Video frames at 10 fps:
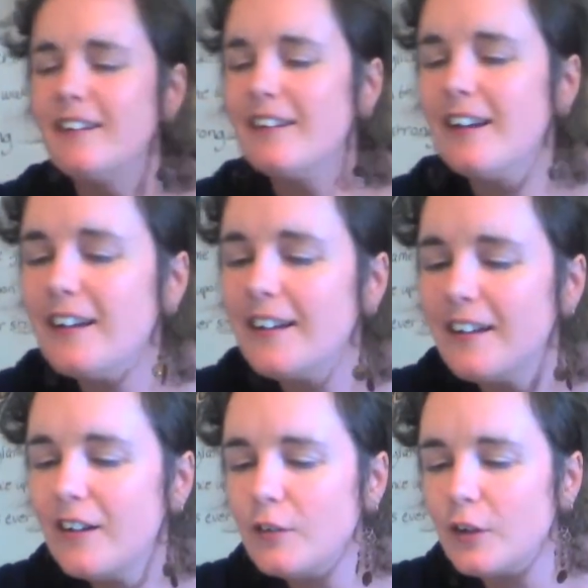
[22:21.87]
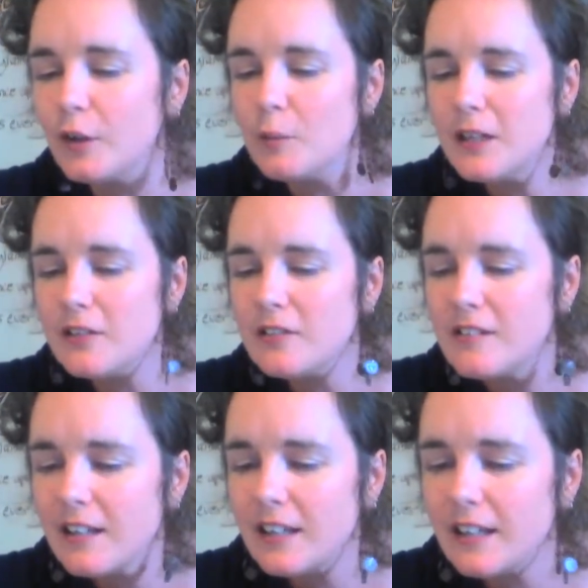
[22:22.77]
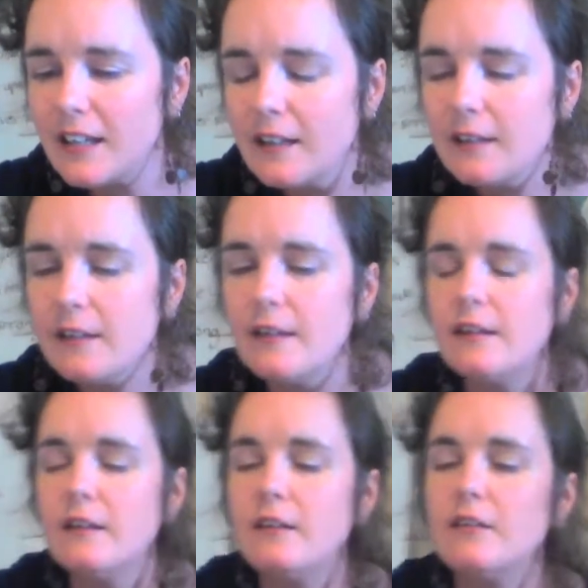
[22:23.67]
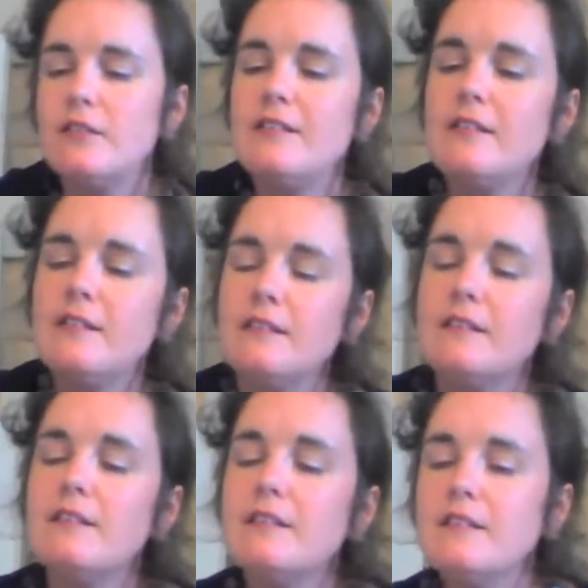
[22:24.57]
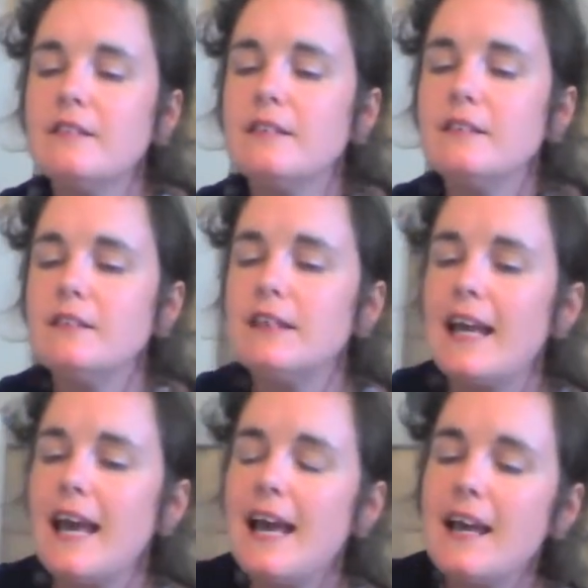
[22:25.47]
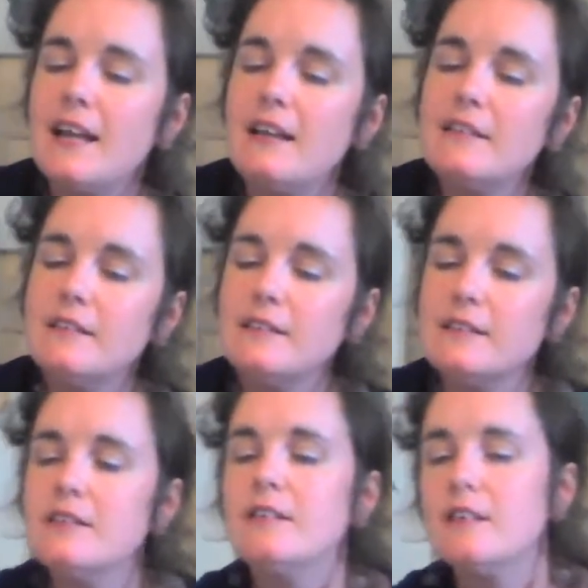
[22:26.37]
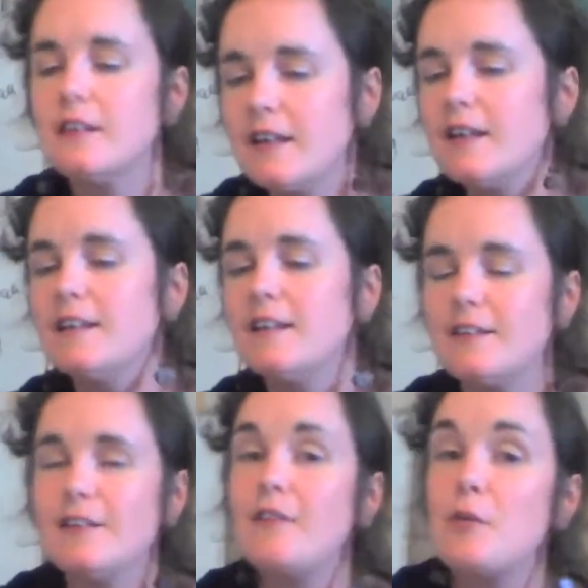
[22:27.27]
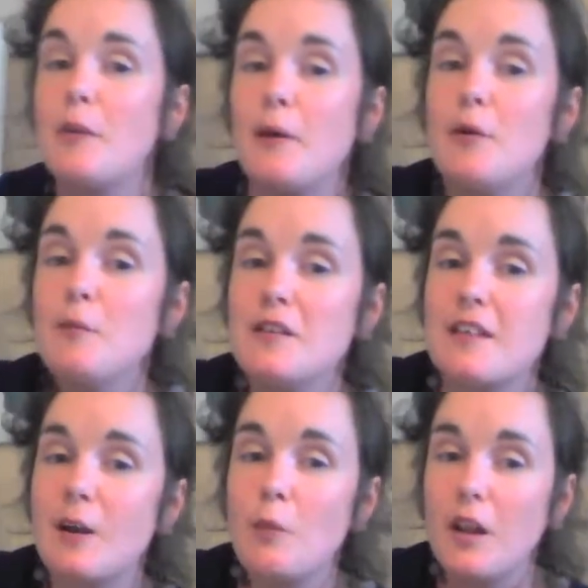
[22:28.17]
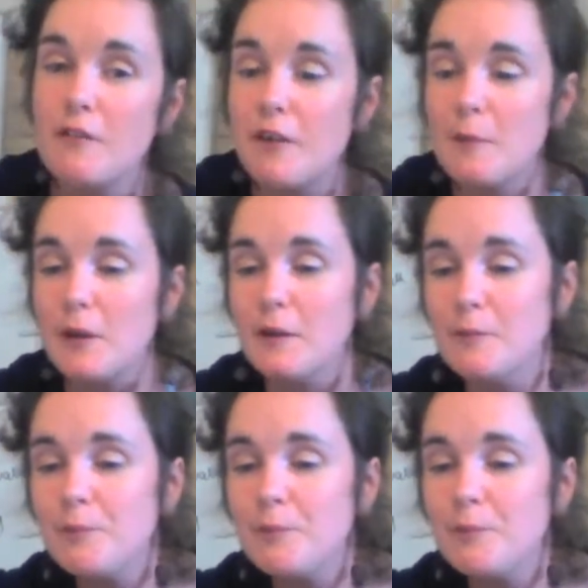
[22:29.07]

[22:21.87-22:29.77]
hold on a minute, she's a cat in the garden. You have to bear with me a second while I find me.